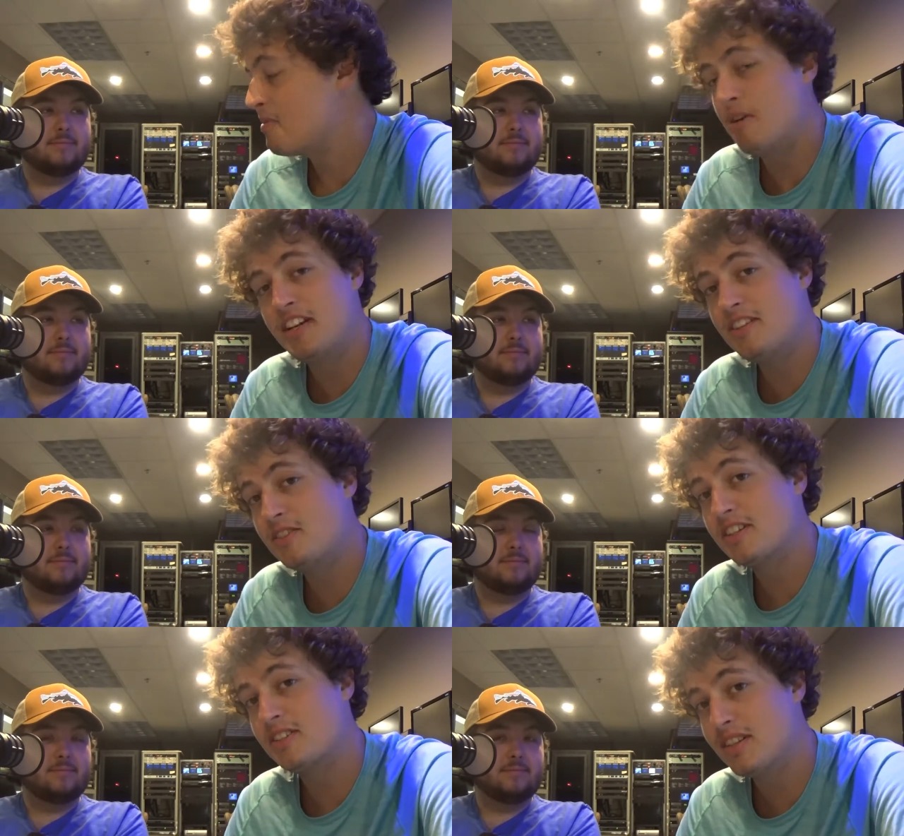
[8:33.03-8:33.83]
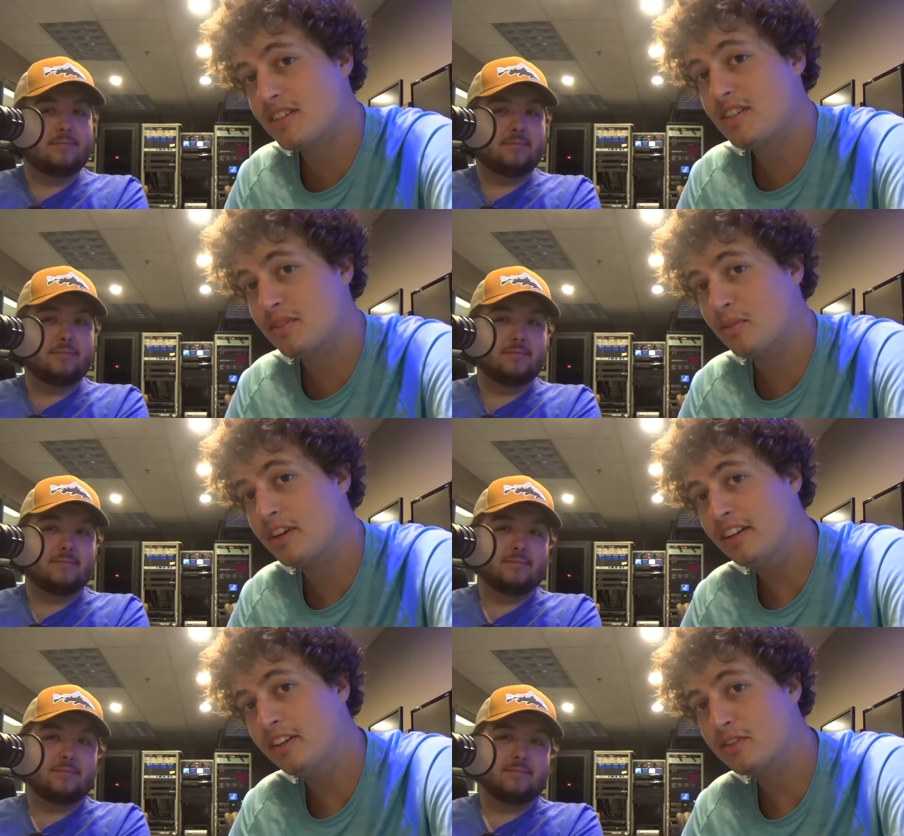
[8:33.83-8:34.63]
Speaker 1: My dad is like
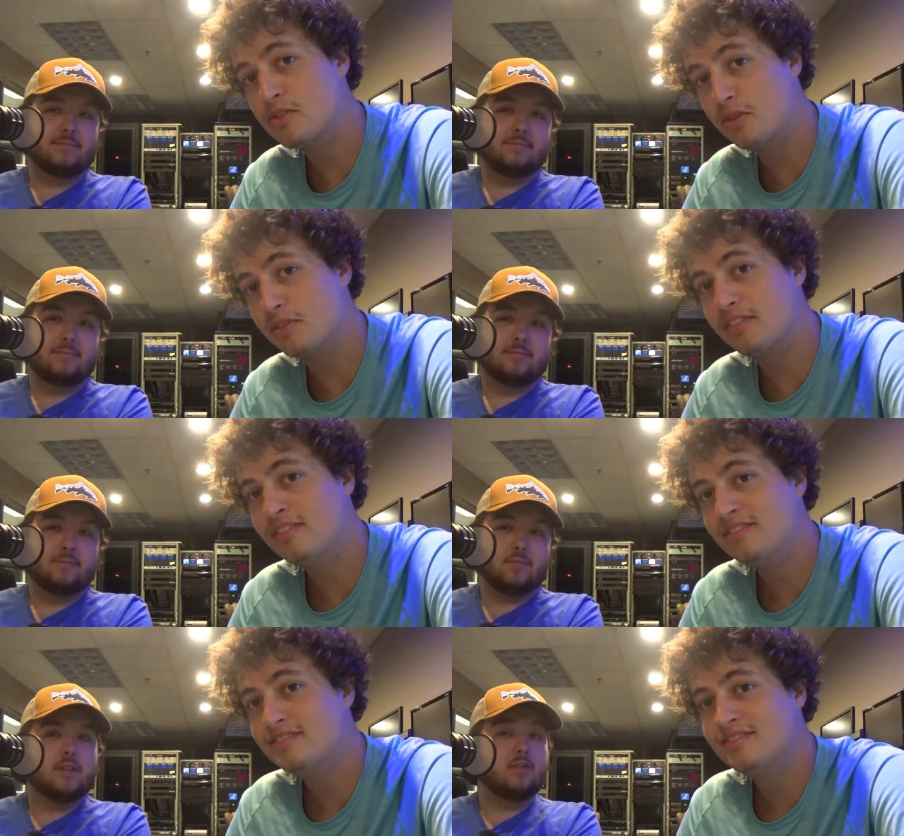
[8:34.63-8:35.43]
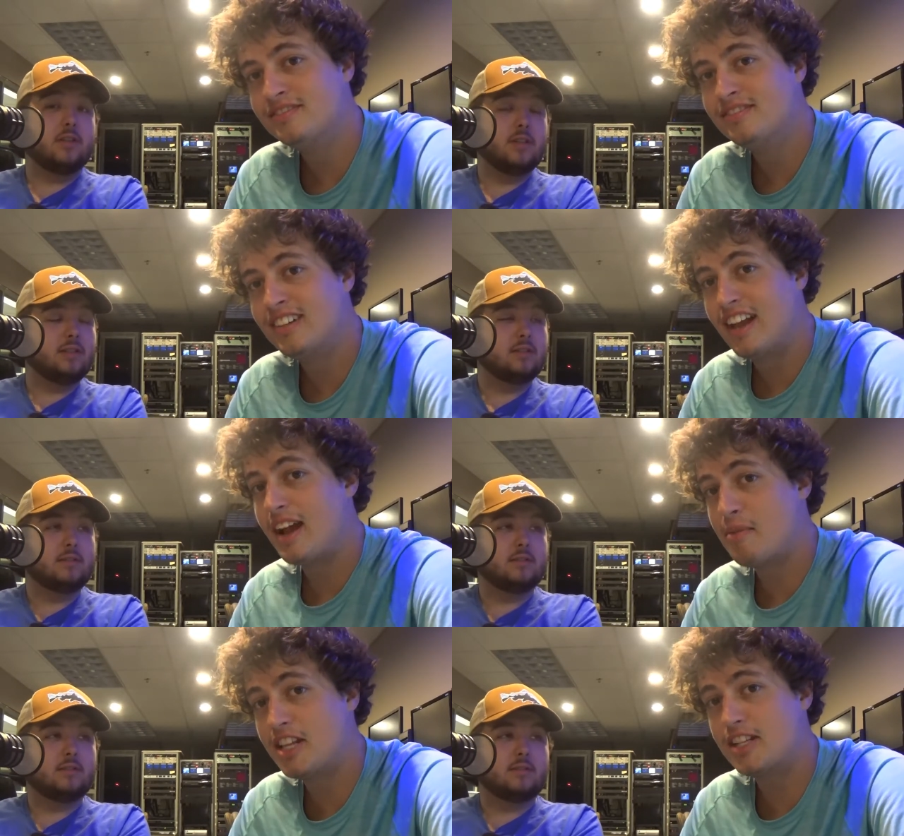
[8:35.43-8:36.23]
63 years old. Is he really?
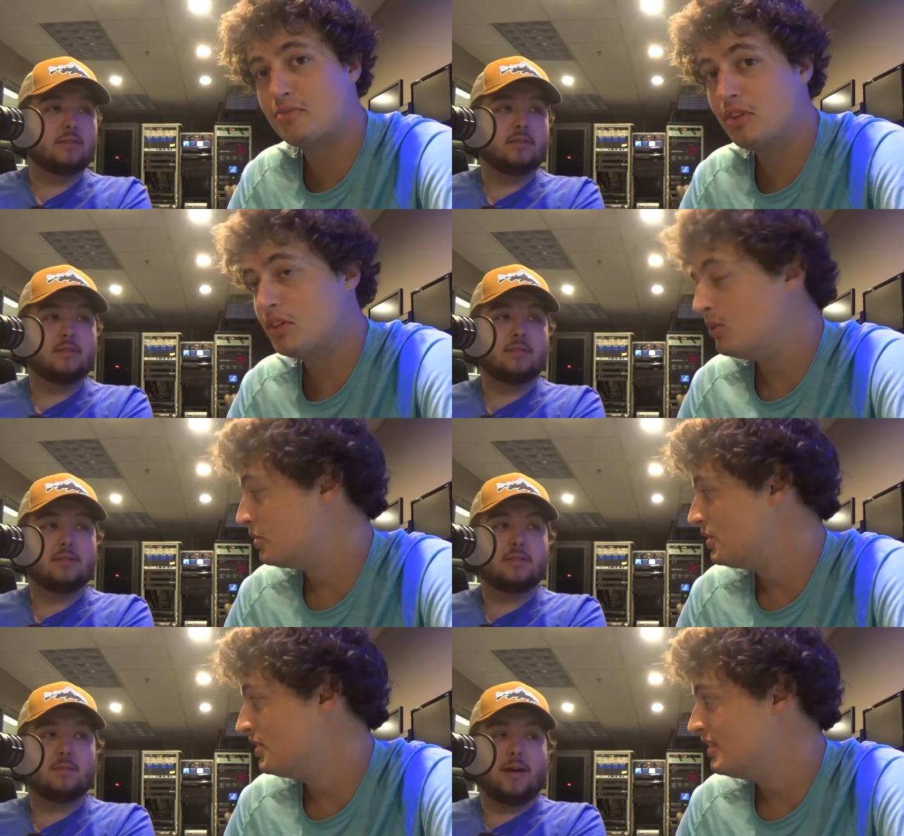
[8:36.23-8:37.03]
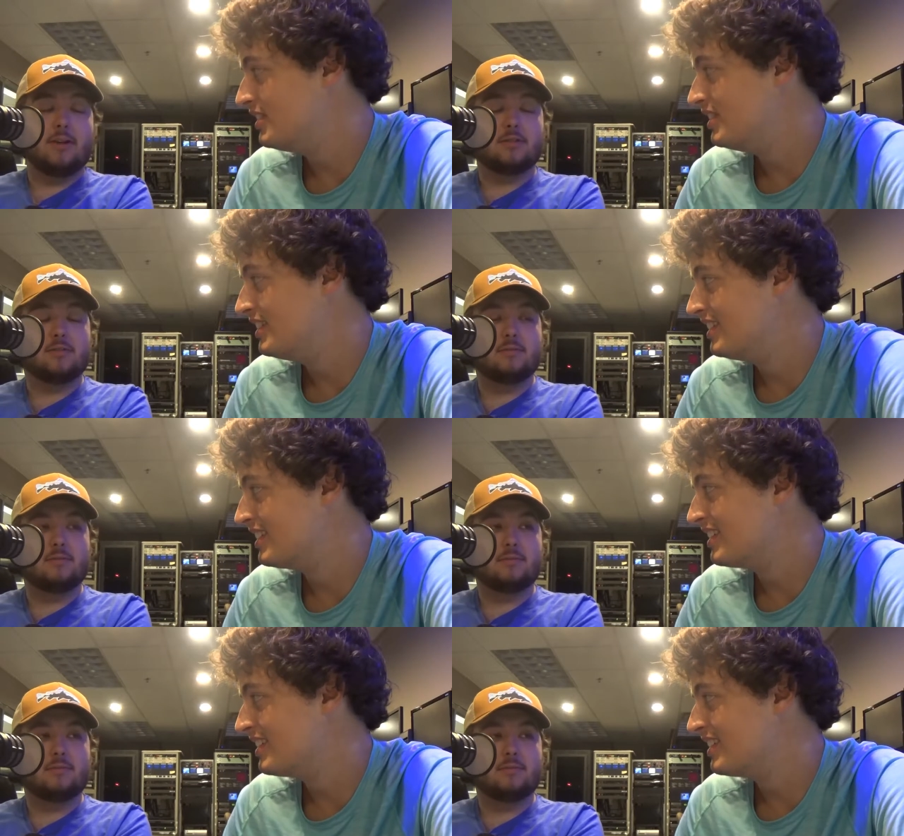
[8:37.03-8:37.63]
Yeah, my dad's really old. Wow.